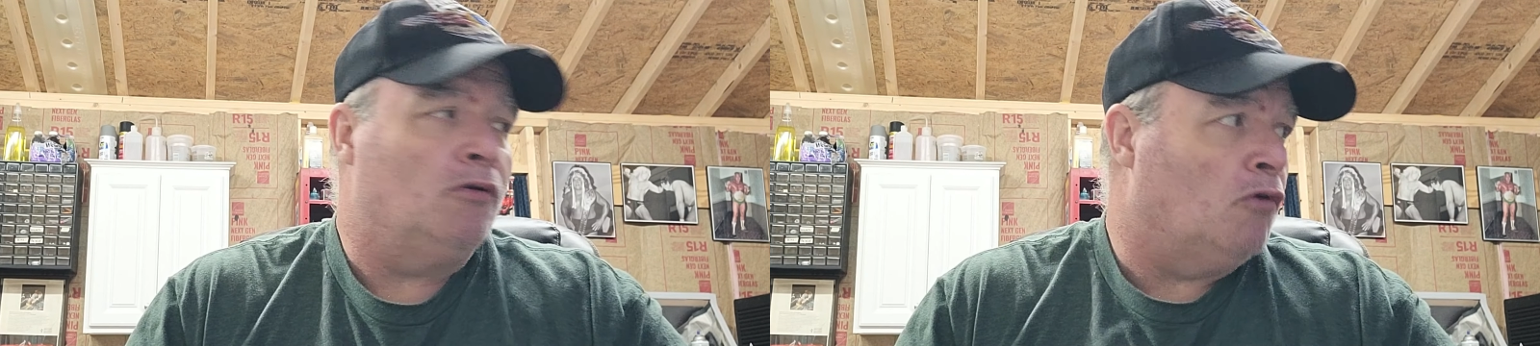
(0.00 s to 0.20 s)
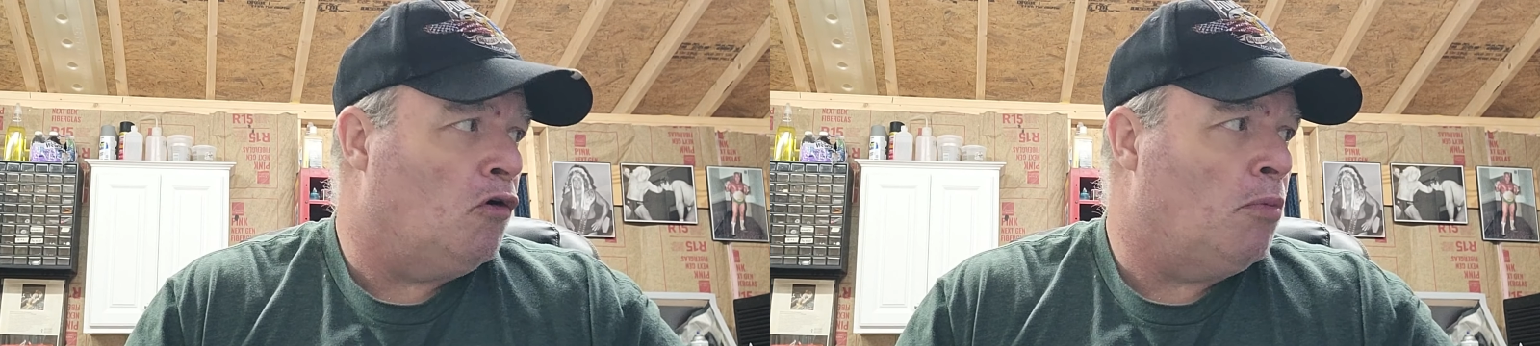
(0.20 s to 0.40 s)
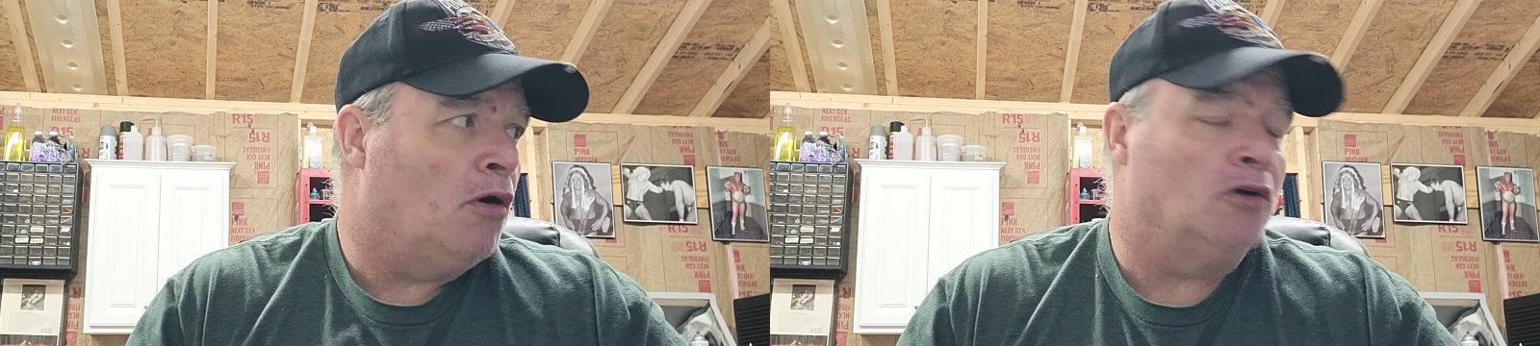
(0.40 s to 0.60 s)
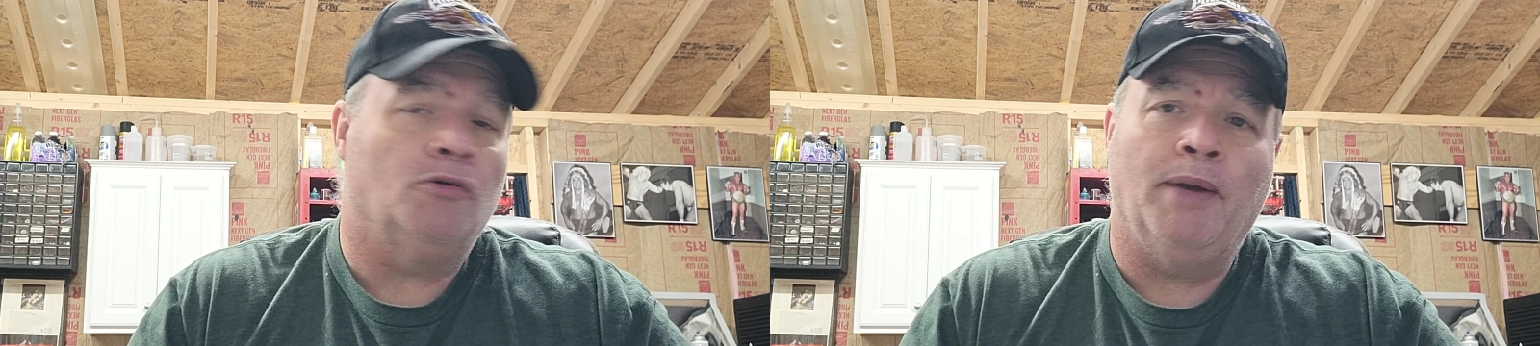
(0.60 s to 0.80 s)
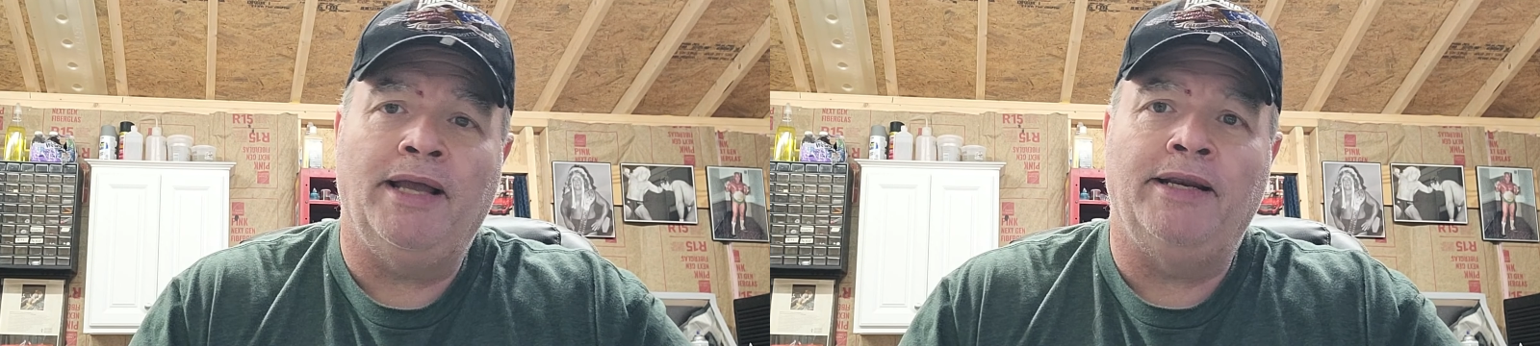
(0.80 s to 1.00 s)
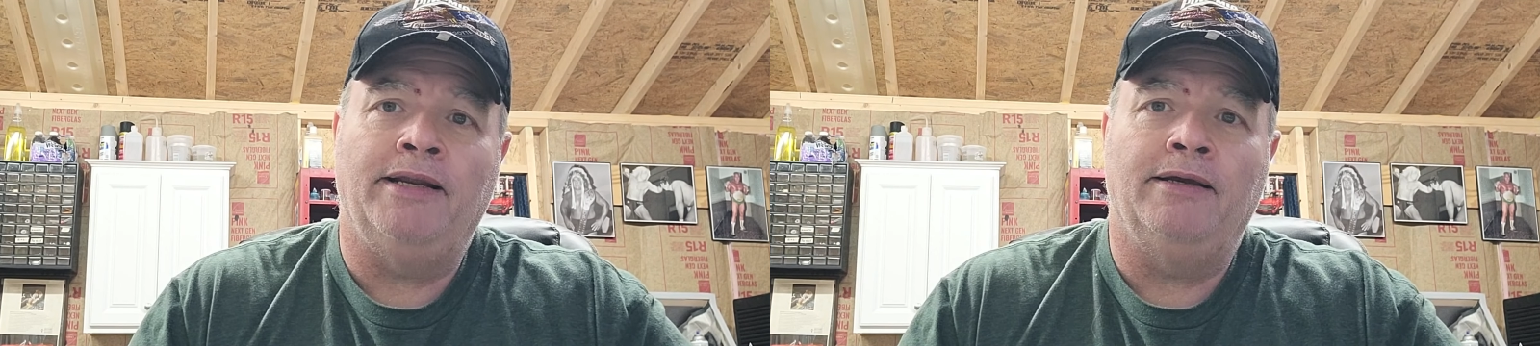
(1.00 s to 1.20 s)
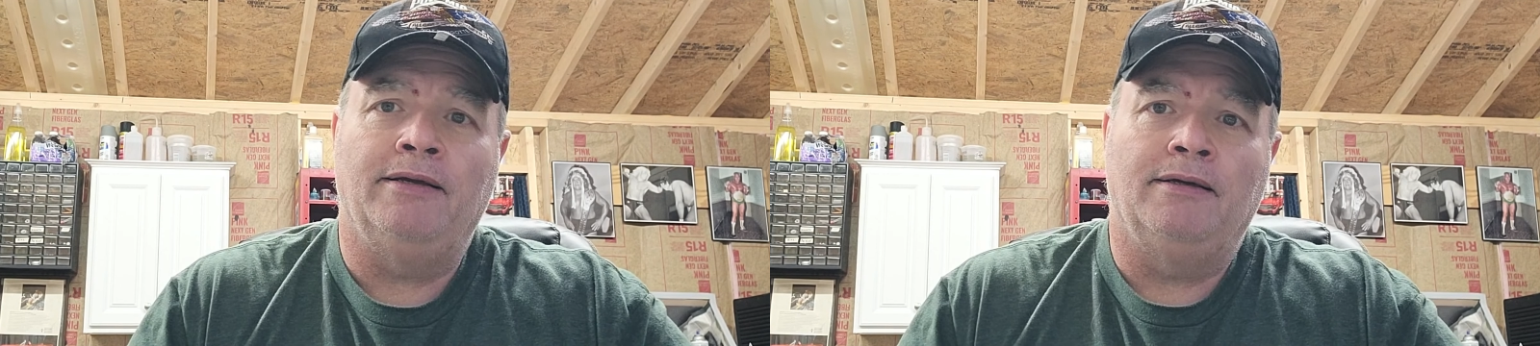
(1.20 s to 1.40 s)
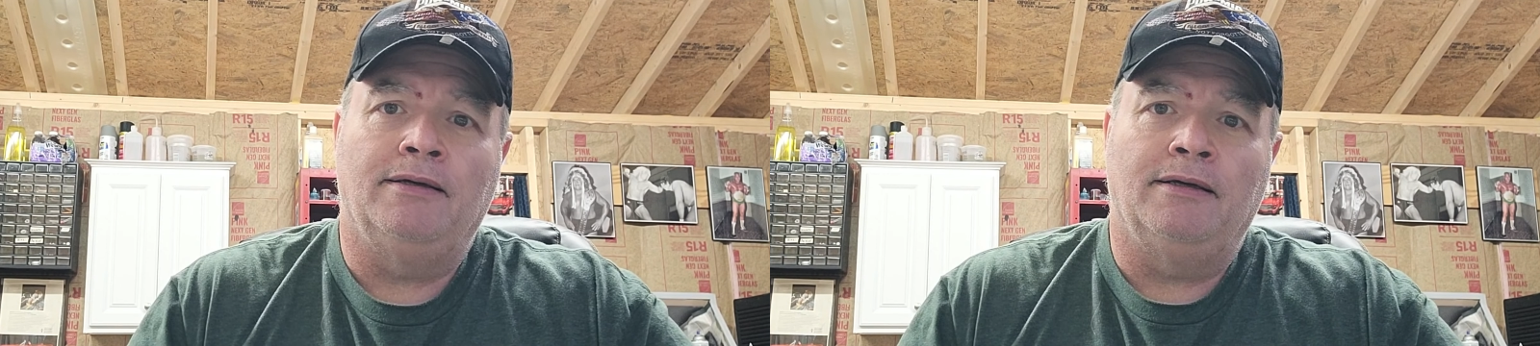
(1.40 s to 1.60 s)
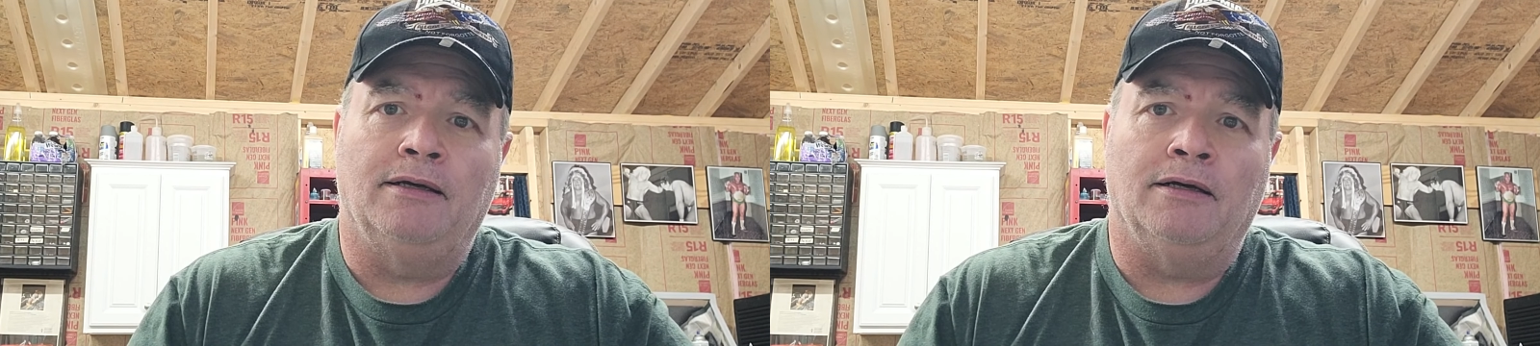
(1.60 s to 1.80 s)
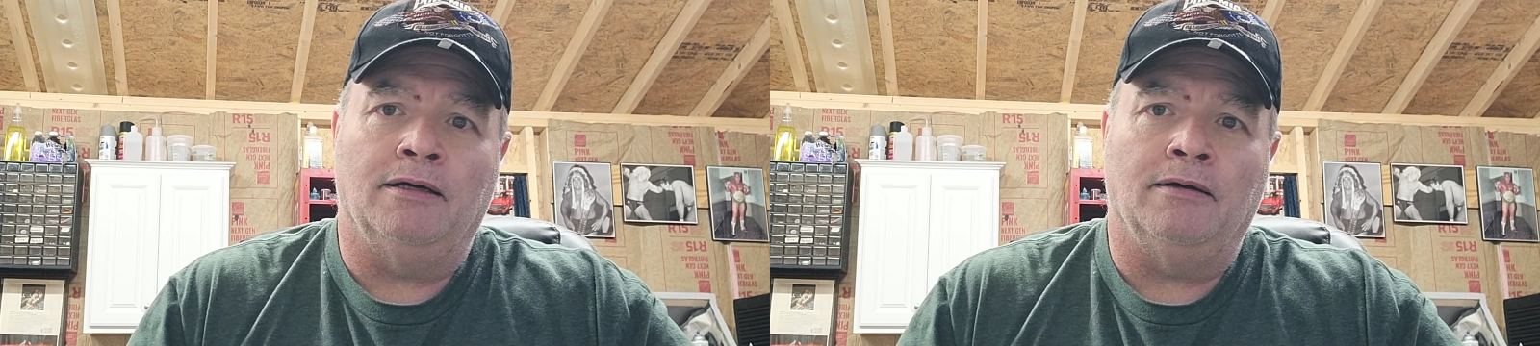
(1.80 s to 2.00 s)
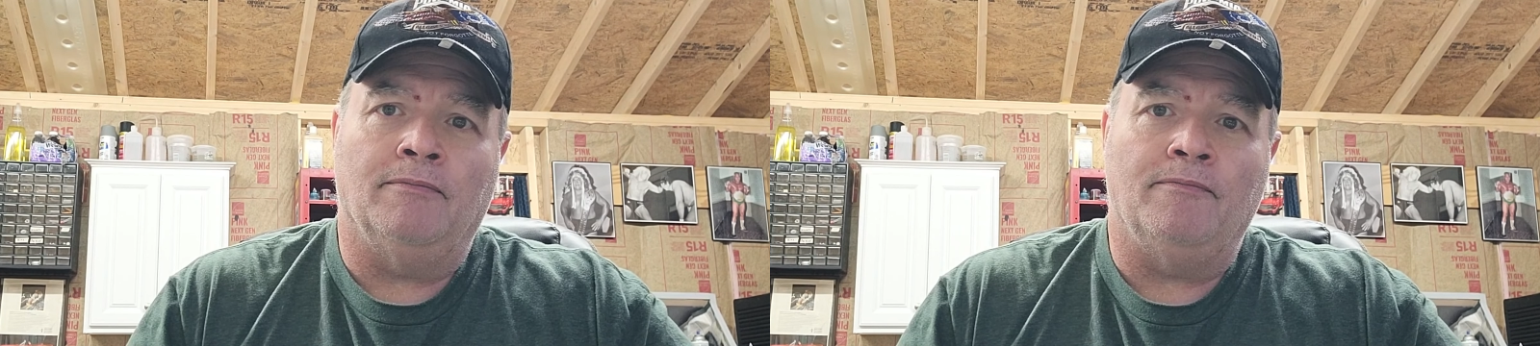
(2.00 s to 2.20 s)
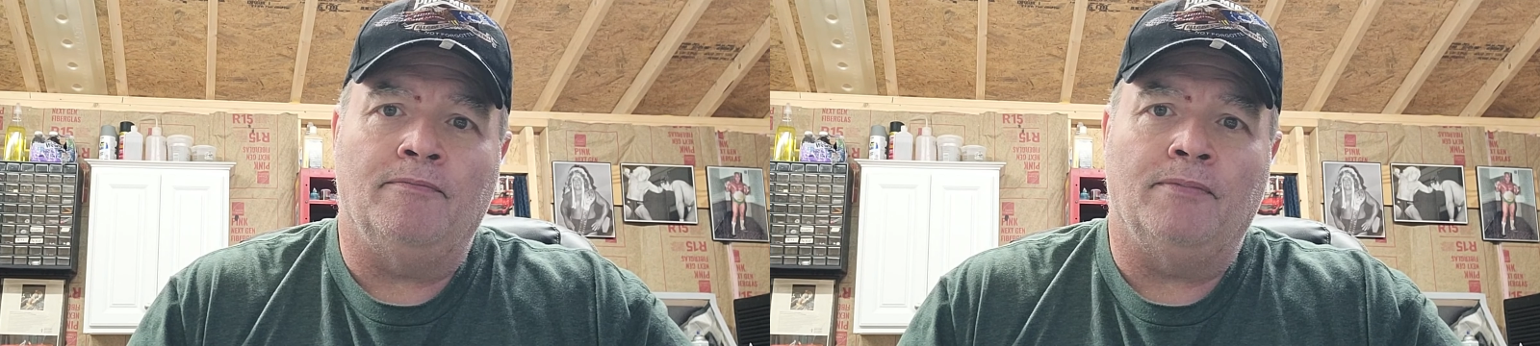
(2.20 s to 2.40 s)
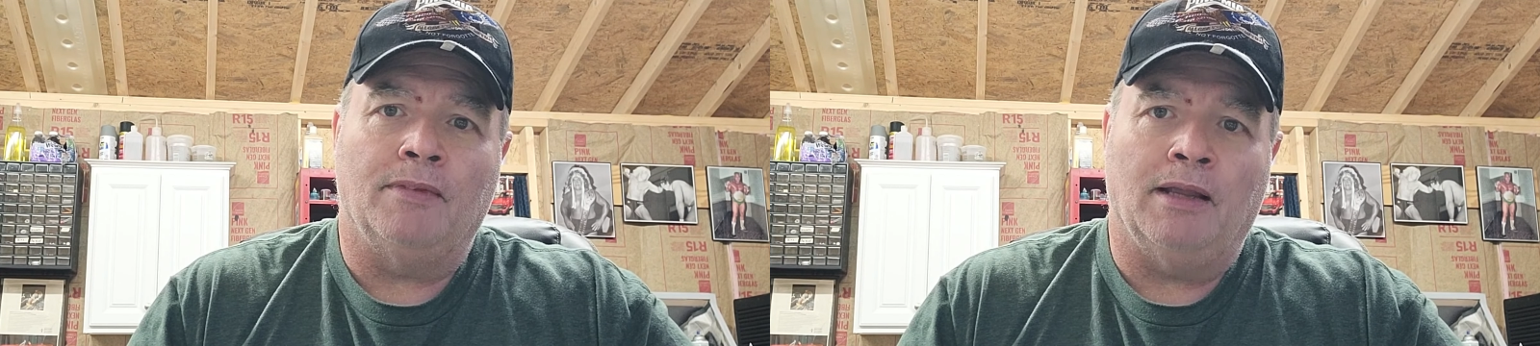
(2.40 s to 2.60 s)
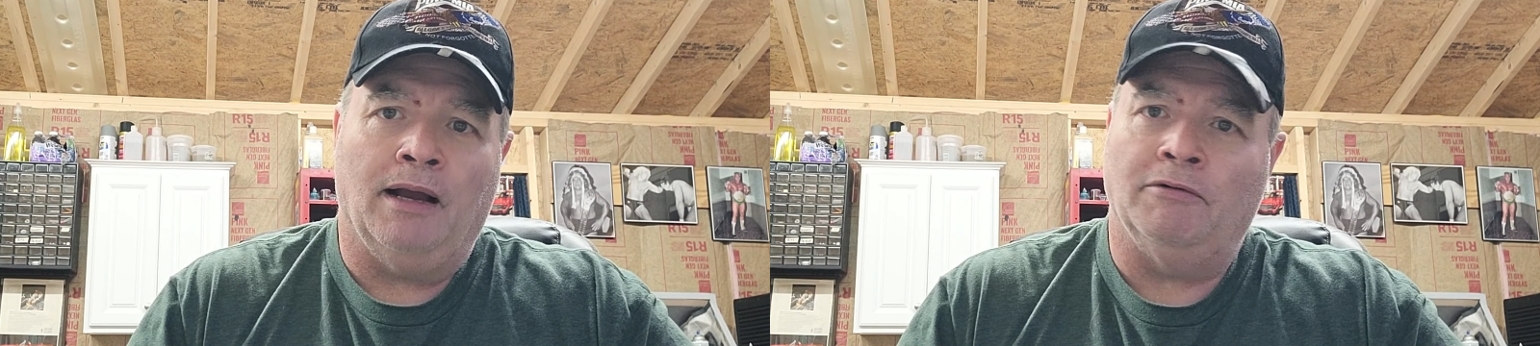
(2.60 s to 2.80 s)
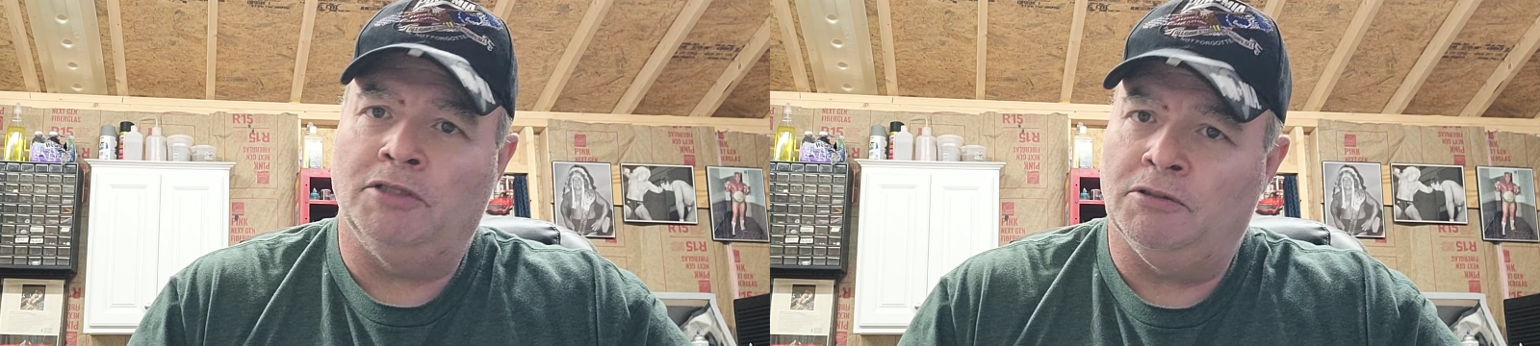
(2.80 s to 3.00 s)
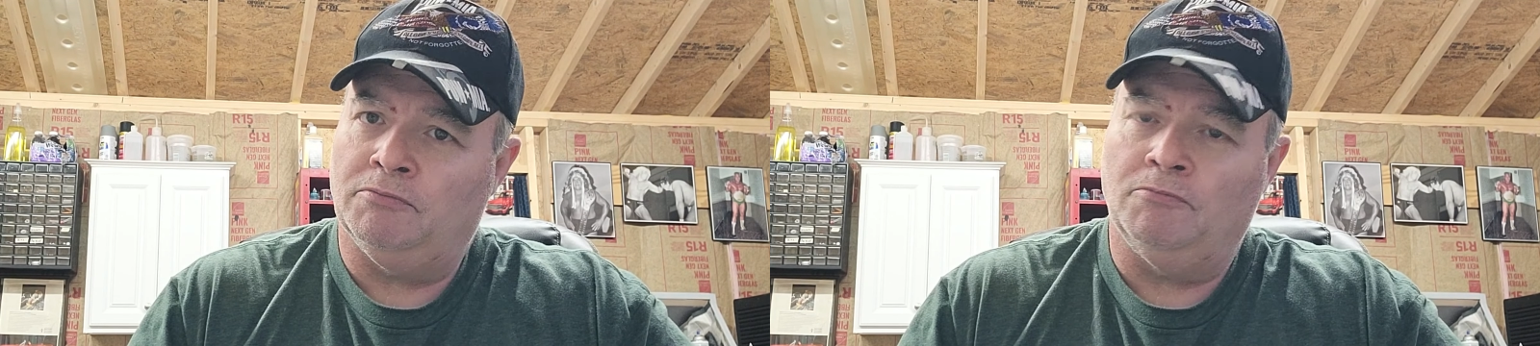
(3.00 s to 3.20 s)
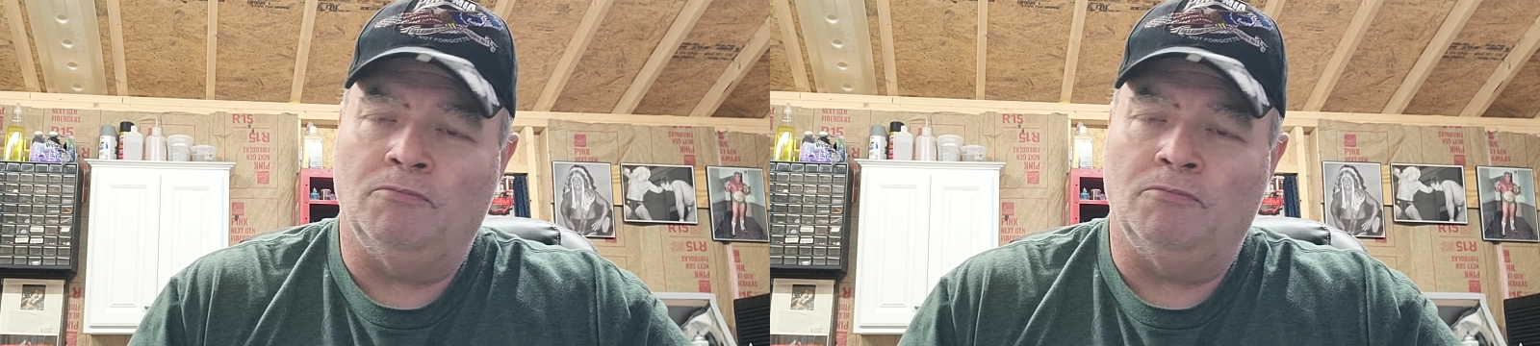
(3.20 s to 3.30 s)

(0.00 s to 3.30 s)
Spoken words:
the roll bars are painted. I was just